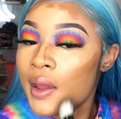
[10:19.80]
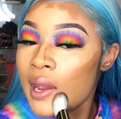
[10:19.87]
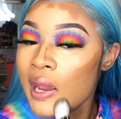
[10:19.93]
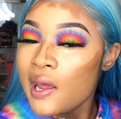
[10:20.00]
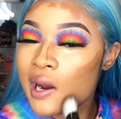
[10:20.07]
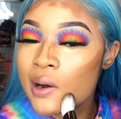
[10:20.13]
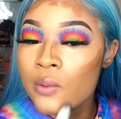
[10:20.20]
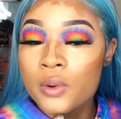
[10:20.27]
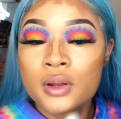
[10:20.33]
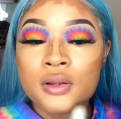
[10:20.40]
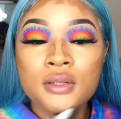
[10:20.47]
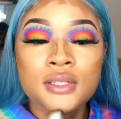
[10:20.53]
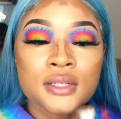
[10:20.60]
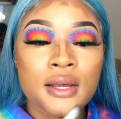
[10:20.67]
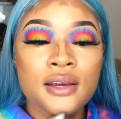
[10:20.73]
And I
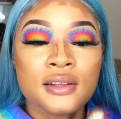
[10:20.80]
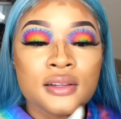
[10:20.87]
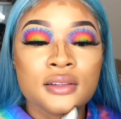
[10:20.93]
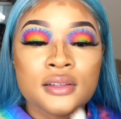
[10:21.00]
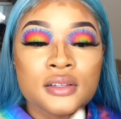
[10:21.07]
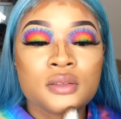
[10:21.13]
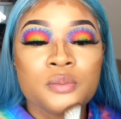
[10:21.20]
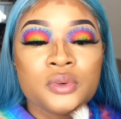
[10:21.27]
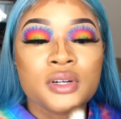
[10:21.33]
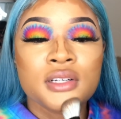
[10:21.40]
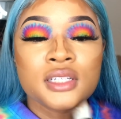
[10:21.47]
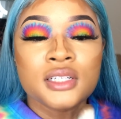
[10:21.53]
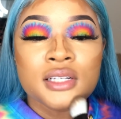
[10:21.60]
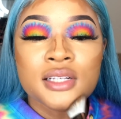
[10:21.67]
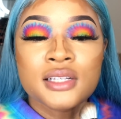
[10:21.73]
will say that this
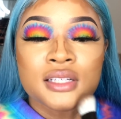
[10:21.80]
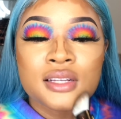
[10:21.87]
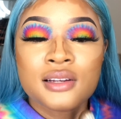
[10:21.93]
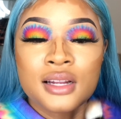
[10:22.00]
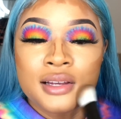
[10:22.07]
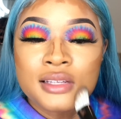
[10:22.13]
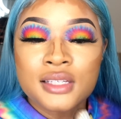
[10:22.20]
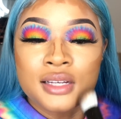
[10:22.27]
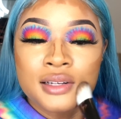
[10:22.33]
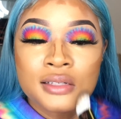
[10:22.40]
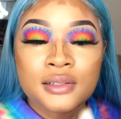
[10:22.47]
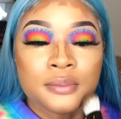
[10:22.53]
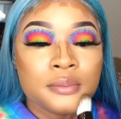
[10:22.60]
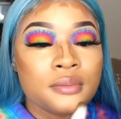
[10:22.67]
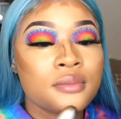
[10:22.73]
brush is less
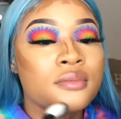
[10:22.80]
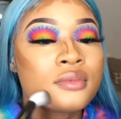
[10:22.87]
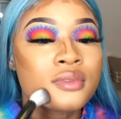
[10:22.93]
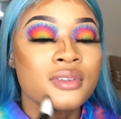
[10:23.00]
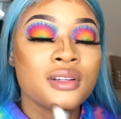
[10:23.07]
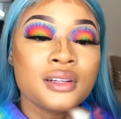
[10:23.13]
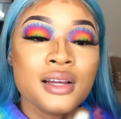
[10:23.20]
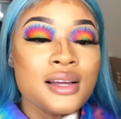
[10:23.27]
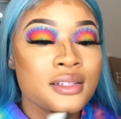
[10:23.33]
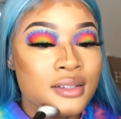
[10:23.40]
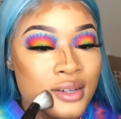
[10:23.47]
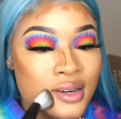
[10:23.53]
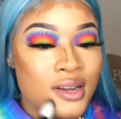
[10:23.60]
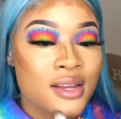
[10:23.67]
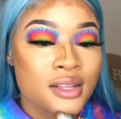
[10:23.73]

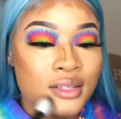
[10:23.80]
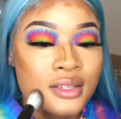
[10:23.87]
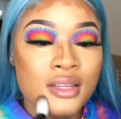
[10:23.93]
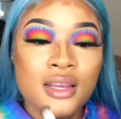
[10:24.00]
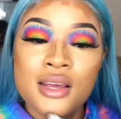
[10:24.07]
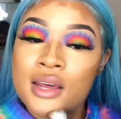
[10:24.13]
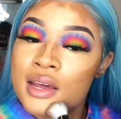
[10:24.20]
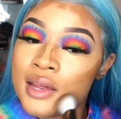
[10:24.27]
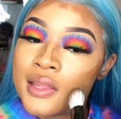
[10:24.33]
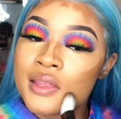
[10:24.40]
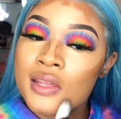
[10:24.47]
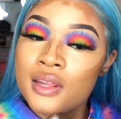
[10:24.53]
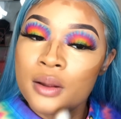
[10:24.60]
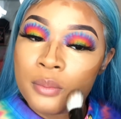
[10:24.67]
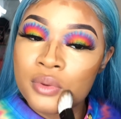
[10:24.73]
dense
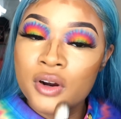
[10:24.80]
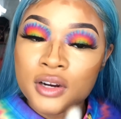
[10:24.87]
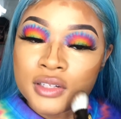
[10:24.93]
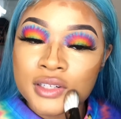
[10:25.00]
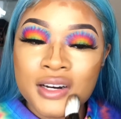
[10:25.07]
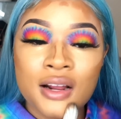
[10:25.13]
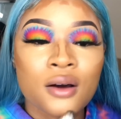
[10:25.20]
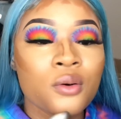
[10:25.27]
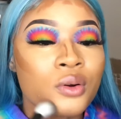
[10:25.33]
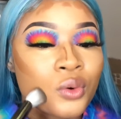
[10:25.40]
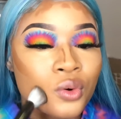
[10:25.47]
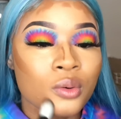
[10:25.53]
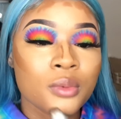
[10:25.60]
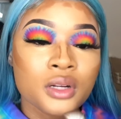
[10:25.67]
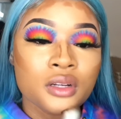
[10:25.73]
than the brush that I would
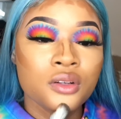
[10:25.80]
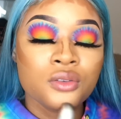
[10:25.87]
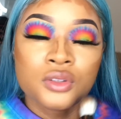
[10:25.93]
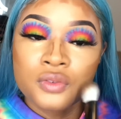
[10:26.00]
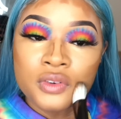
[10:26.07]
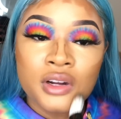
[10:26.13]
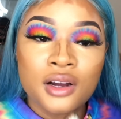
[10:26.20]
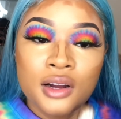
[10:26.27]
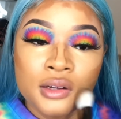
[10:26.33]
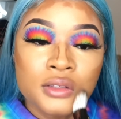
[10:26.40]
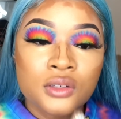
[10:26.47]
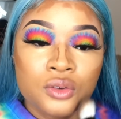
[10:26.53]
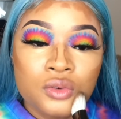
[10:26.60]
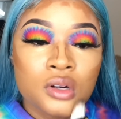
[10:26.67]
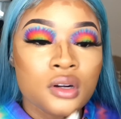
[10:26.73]
normally use for
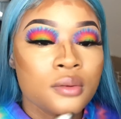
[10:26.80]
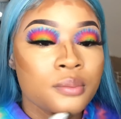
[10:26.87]
contour,